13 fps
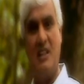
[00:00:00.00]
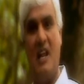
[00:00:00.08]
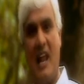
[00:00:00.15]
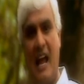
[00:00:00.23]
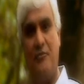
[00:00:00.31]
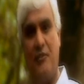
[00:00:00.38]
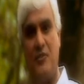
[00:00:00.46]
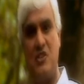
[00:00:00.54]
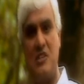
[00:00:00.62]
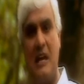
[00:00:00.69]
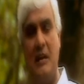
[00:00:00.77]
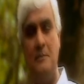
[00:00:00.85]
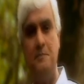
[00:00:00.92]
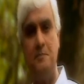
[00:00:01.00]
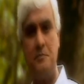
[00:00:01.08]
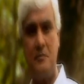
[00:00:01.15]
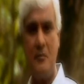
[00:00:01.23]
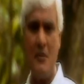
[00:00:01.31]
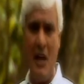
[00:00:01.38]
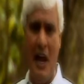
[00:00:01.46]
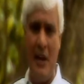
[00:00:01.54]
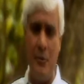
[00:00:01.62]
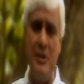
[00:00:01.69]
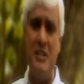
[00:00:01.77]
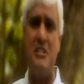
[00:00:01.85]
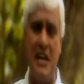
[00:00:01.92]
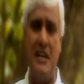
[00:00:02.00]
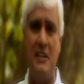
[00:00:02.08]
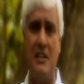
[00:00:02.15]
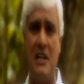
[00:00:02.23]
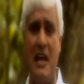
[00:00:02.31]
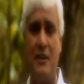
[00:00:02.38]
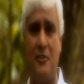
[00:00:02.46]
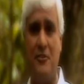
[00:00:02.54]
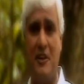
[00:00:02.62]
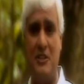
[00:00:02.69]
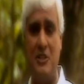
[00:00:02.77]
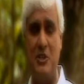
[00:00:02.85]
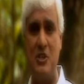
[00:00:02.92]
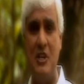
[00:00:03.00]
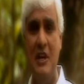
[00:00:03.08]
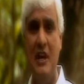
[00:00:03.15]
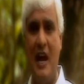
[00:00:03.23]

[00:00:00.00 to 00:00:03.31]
the life of some and retaining the life of others.